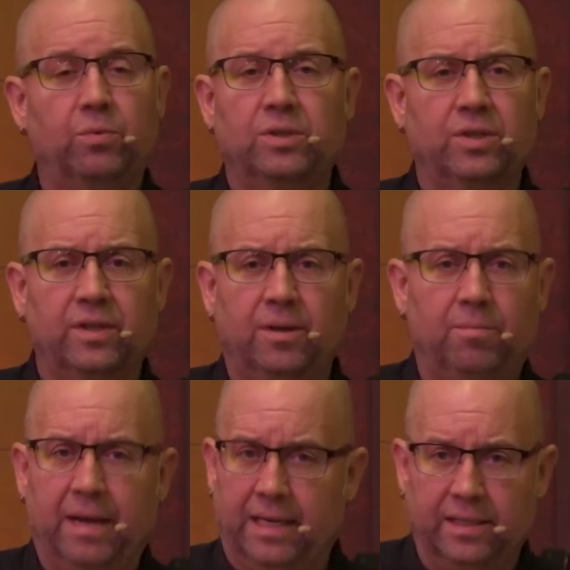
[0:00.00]
He wasn't going to
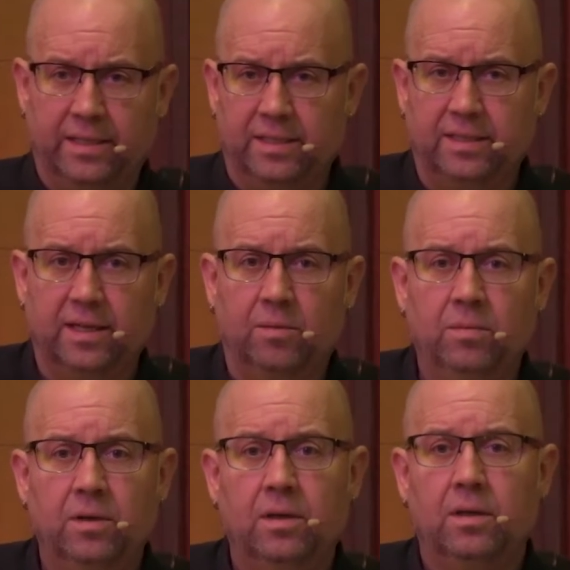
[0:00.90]
abandon it to
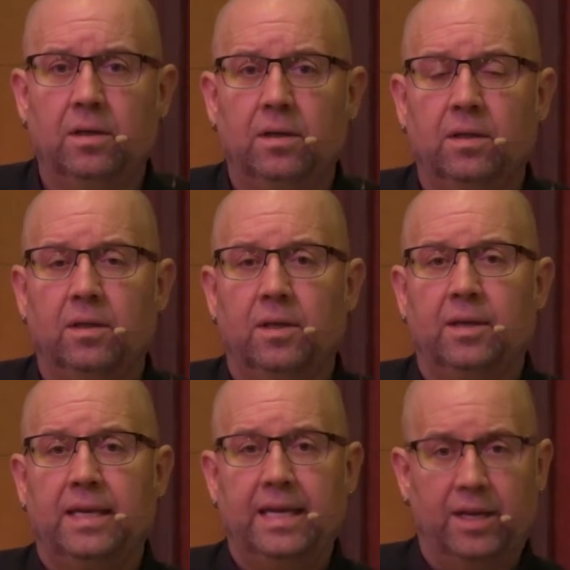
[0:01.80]
them.
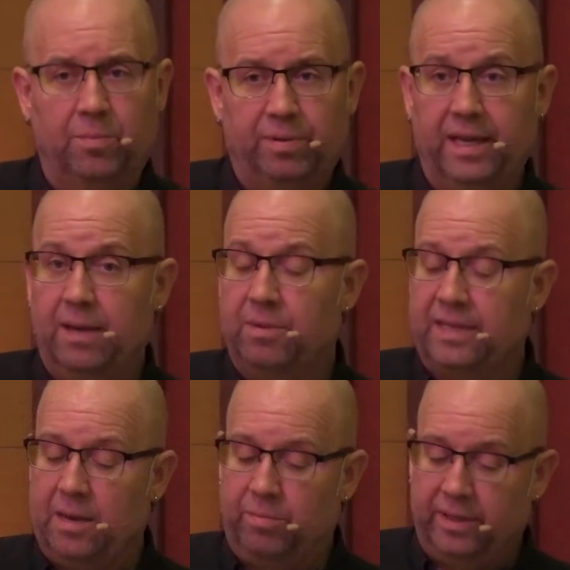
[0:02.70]
He had a plan, but
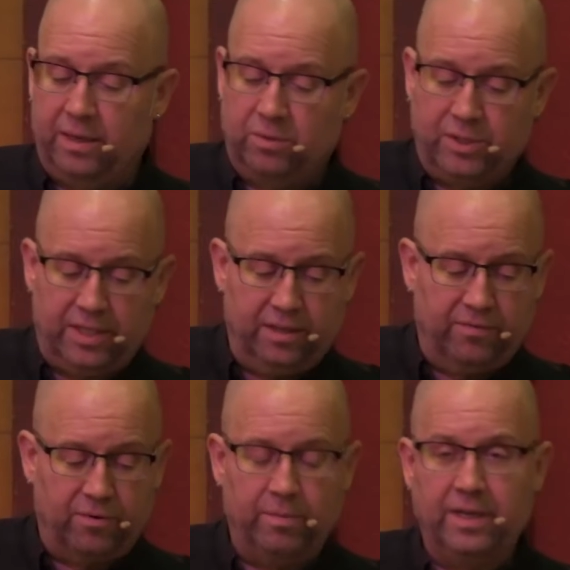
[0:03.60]
that plan was
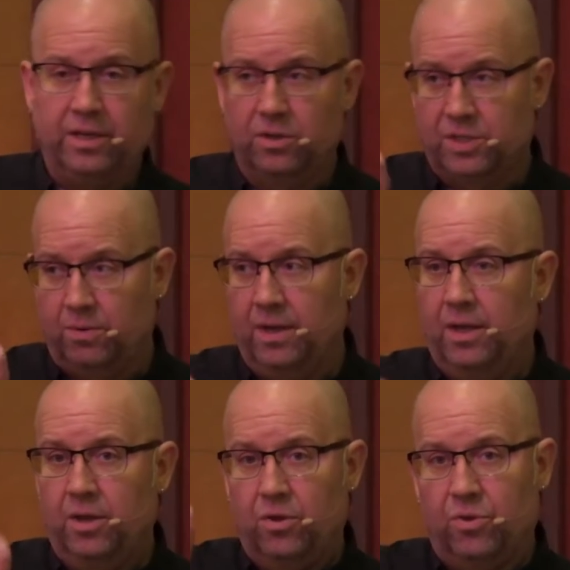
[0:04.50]
hidden for many years. And
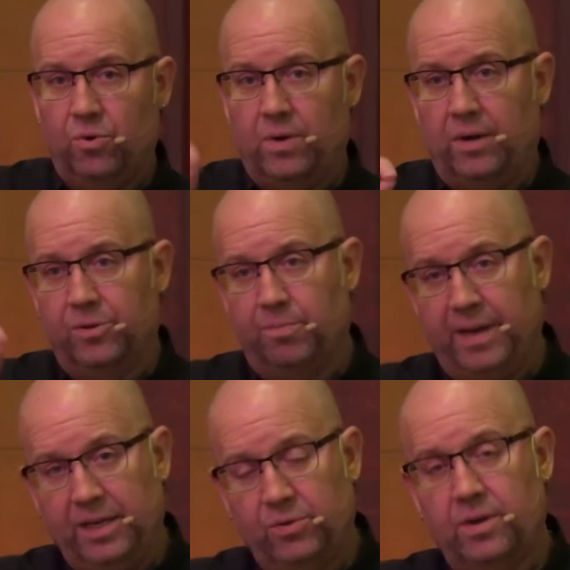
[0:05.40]
throughout the
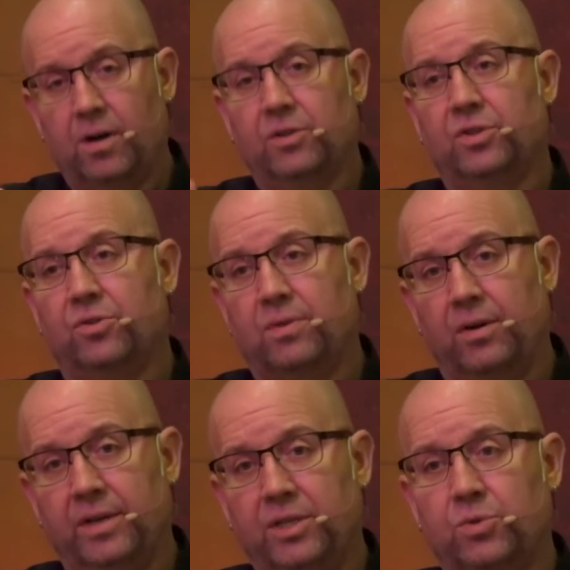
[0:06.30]
patriarchs and
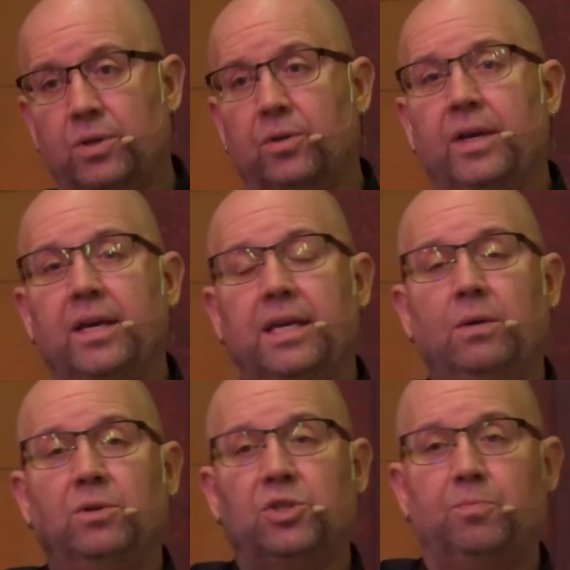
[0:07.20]
throughout Israel, he
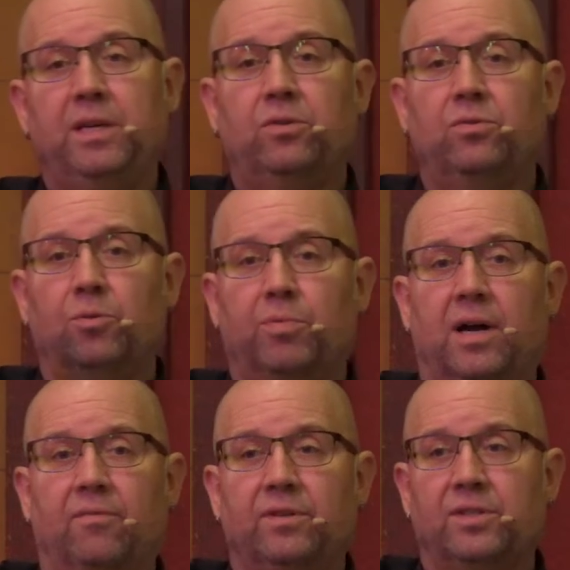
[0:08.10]
would speak through the
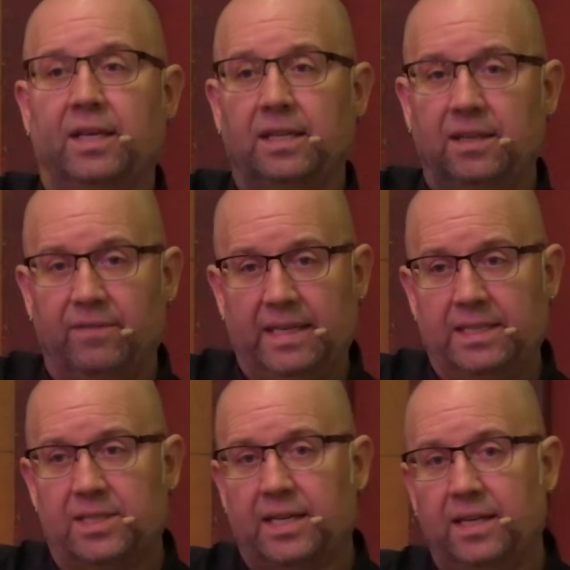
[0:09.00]
prophets and give
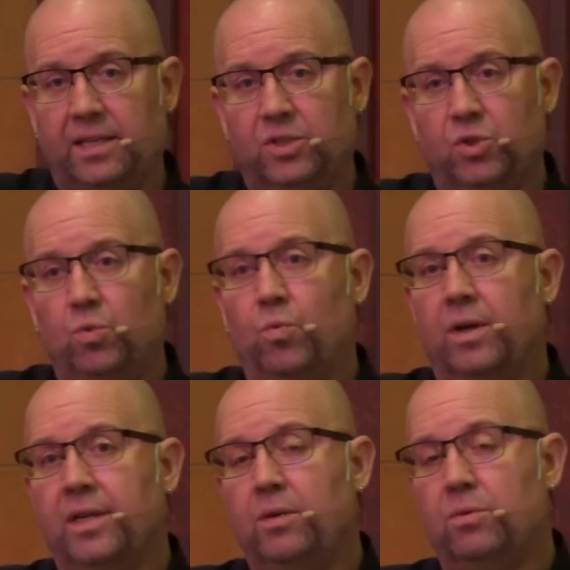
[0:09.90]
insight into
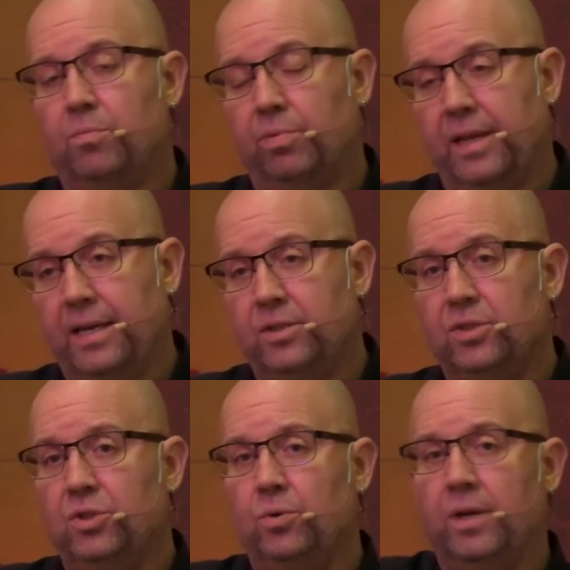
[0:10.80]
what he would plan to
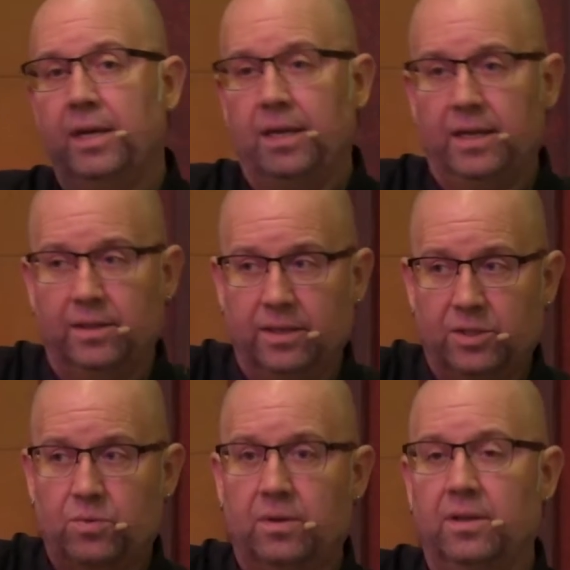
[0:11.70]
do in
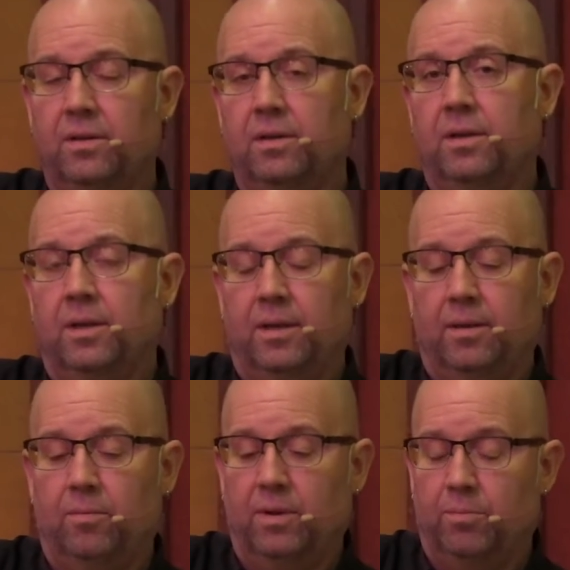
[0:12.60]
this,
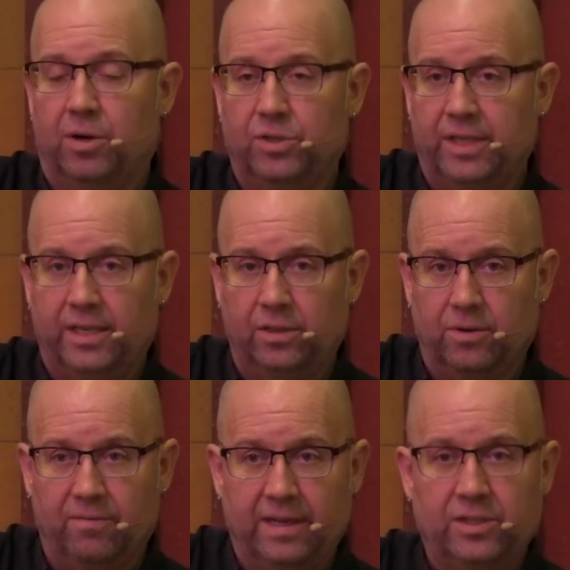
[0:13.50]
in
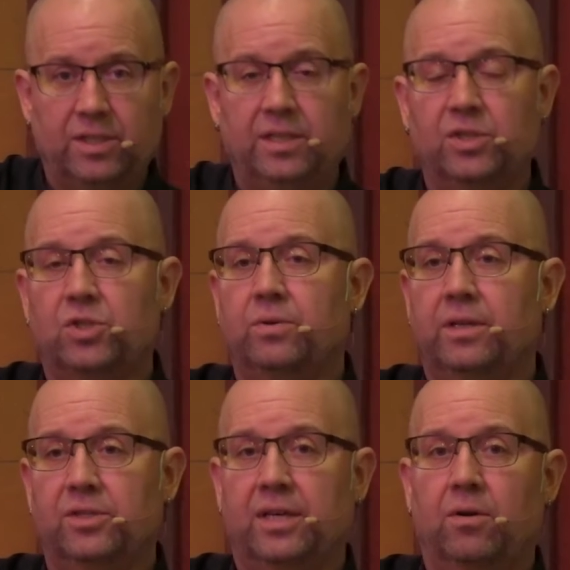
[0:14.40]
particular events in history,
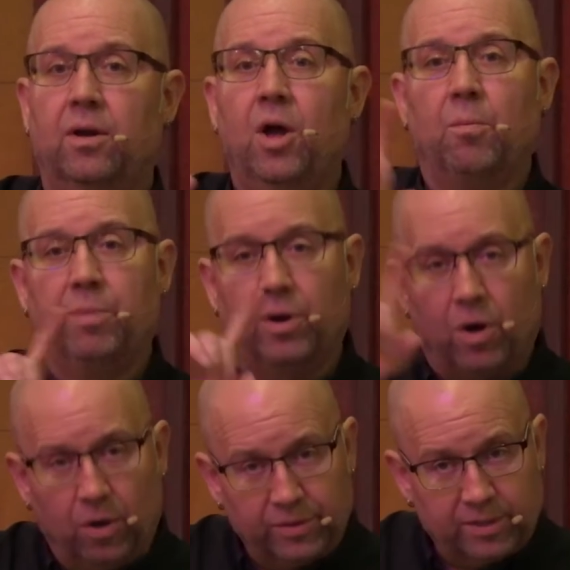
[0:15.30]
etc. But
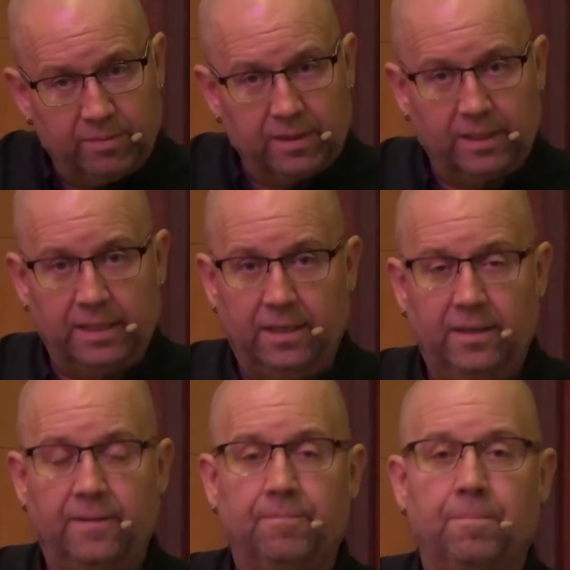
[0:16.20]

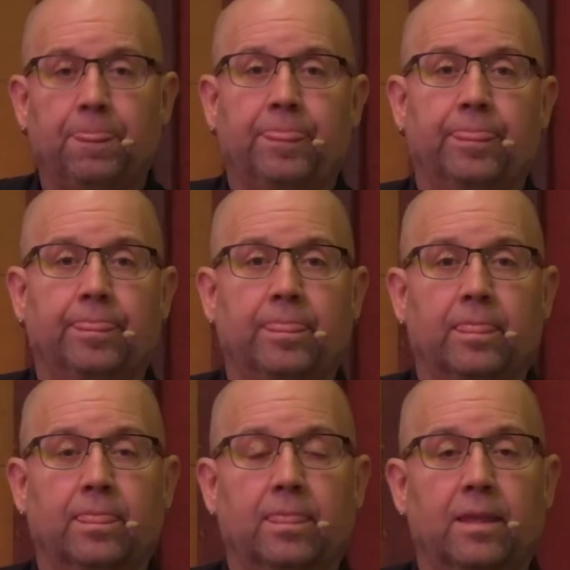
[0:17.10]
ultimately,
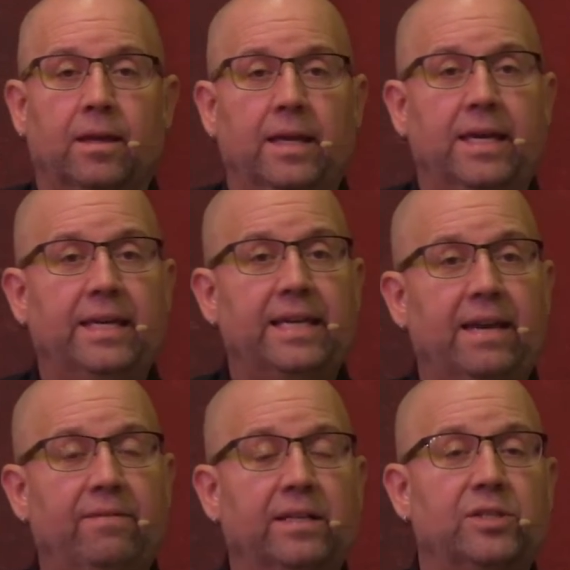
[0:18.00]
he
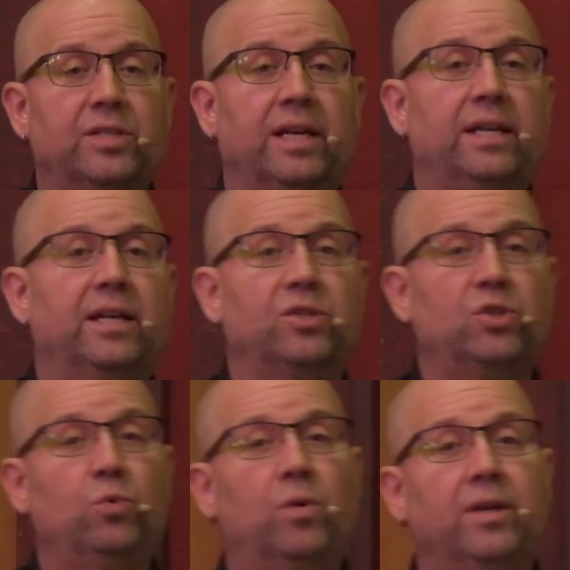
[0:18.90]
gave insight as
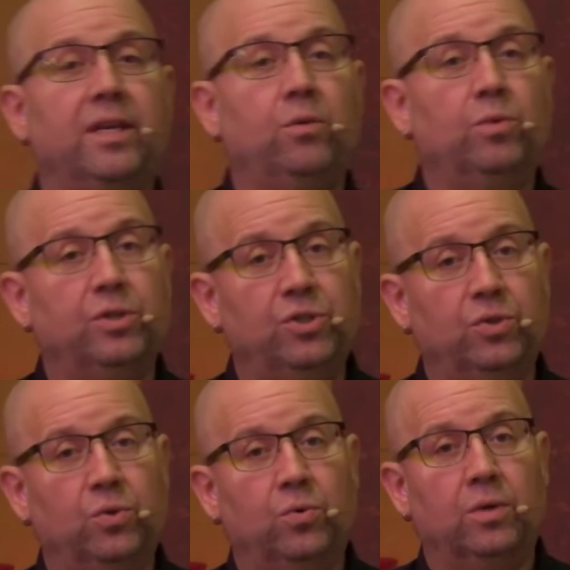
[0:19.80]
to what he would
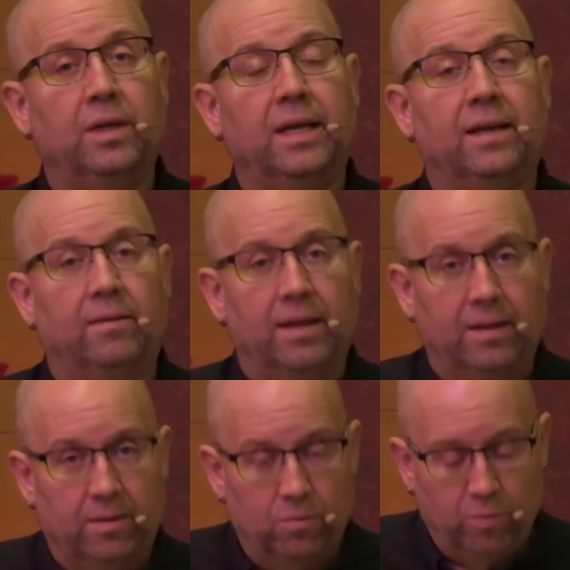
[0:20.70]
do
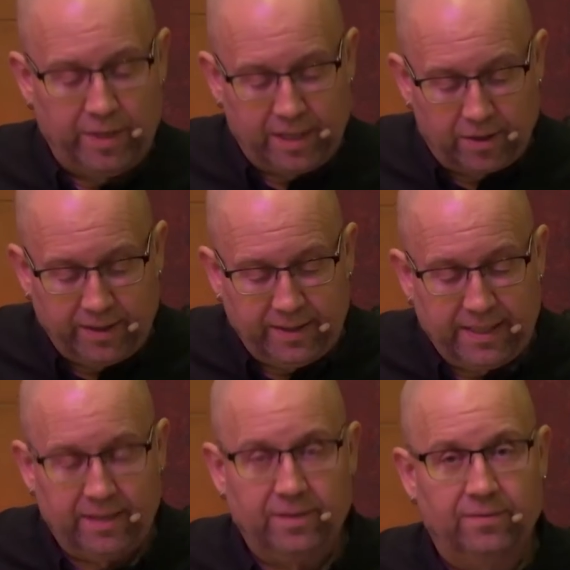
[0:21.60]
regarding
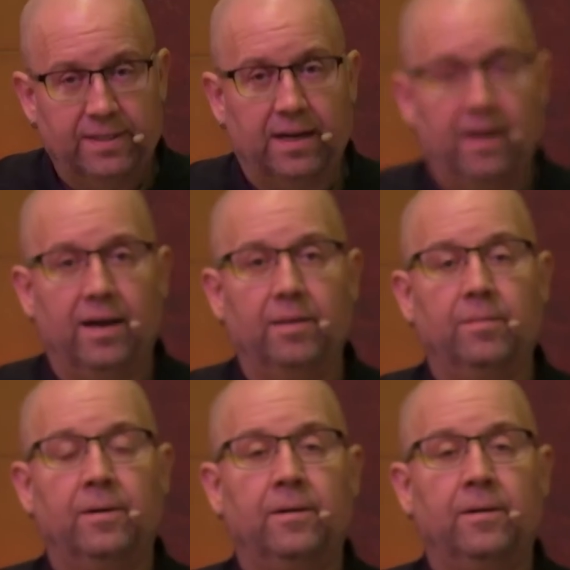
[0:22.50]
the end of time.